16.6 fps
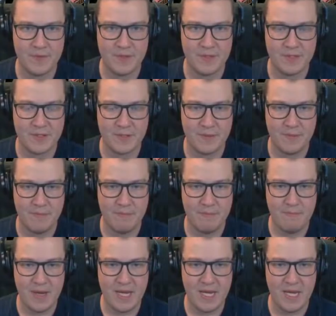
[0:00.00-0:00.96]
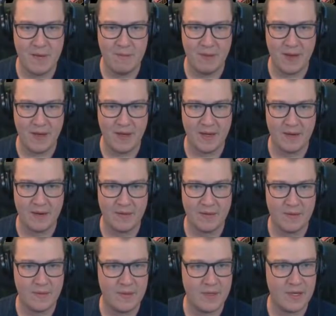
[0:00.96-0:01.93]
So maybe
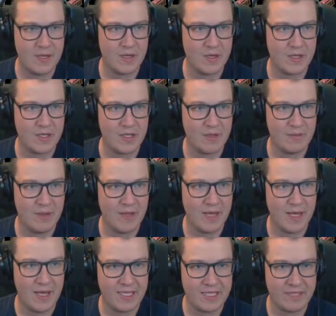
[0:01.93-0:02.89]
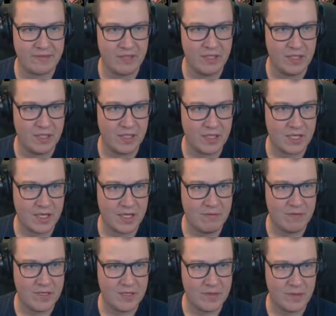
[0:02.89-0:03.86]
we could look at doing that. Let's have a look.
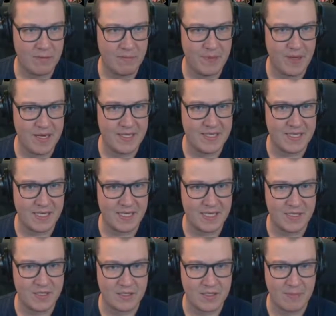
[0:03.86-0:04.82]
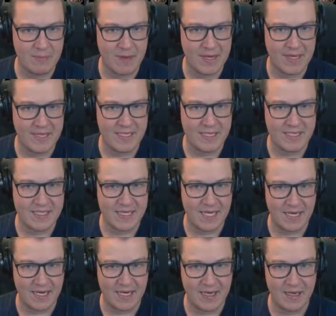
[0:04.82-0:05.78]
If we do just a basic
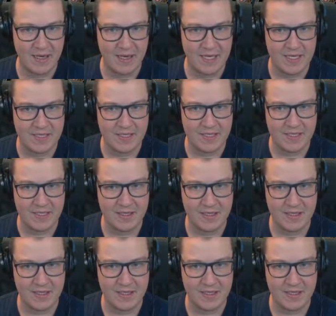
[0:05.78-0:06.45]
tank like this,